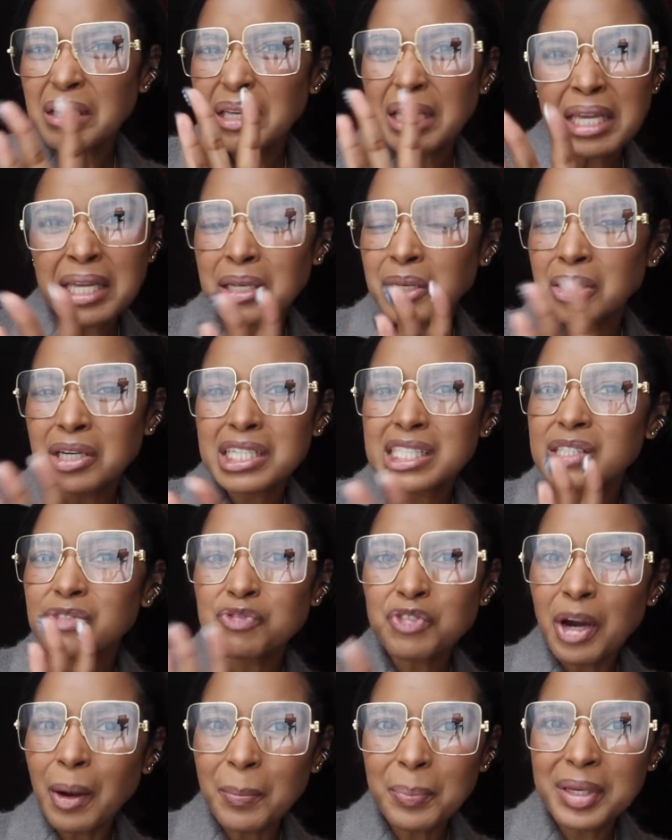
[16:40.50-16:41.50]
it looks
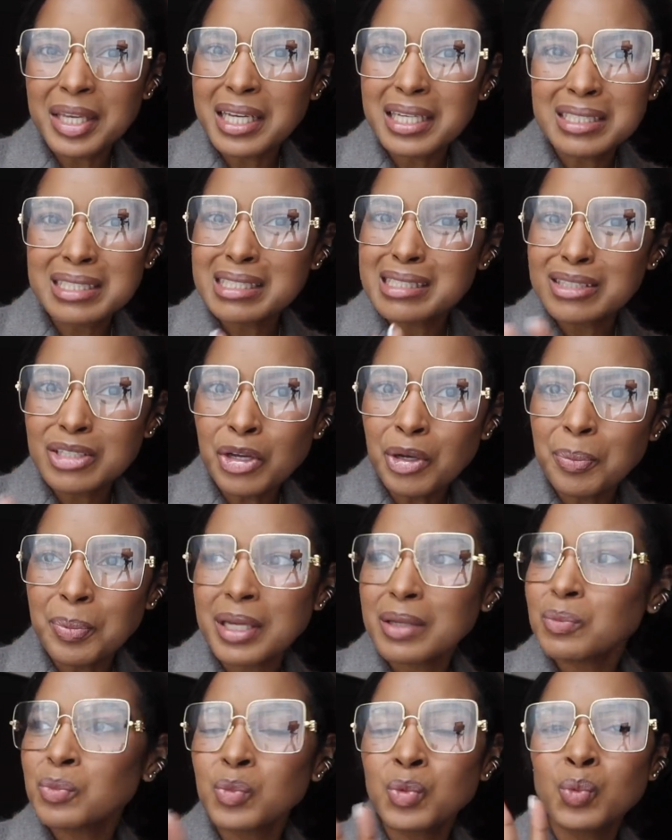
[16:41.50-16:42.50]
frumpy and
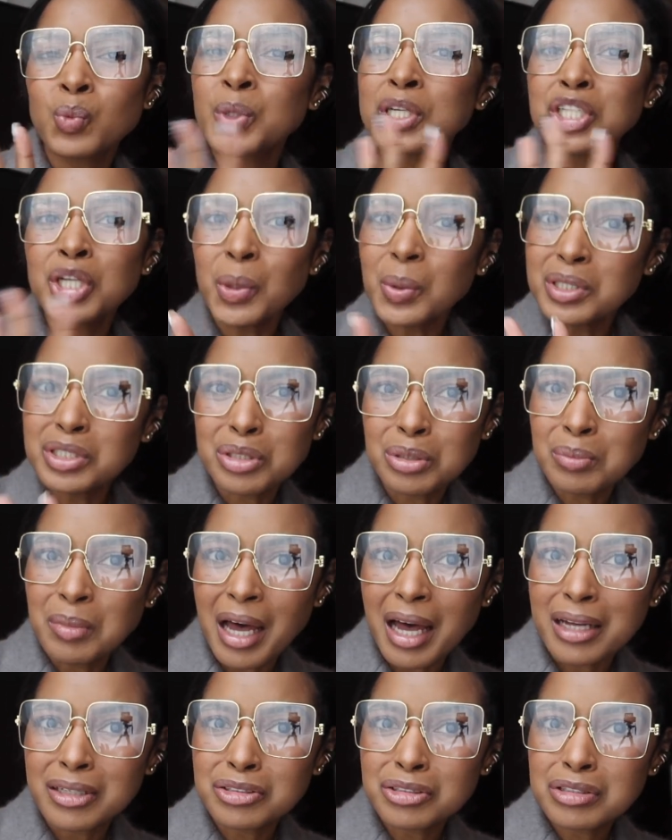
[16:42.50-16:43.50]
stupid. We doing too
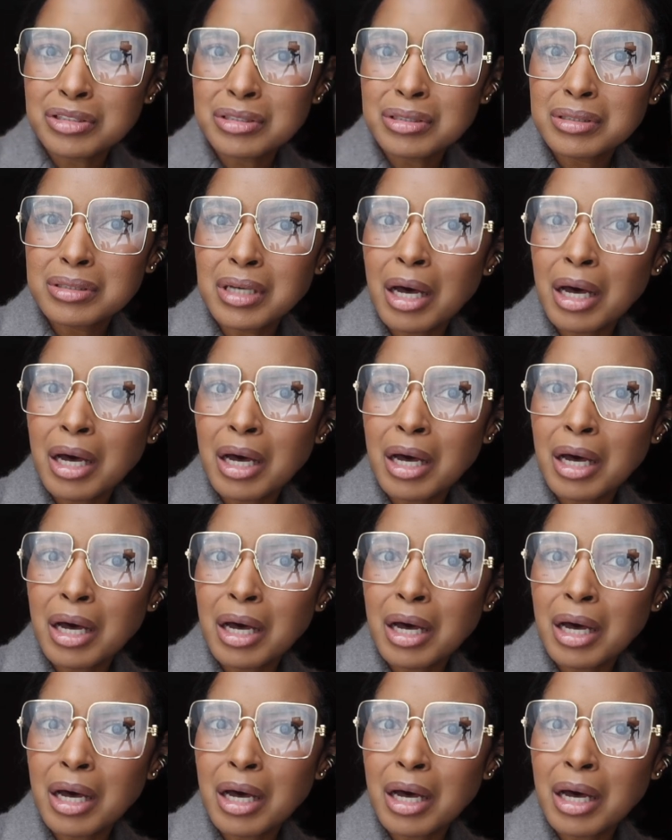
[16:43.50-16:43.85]
much.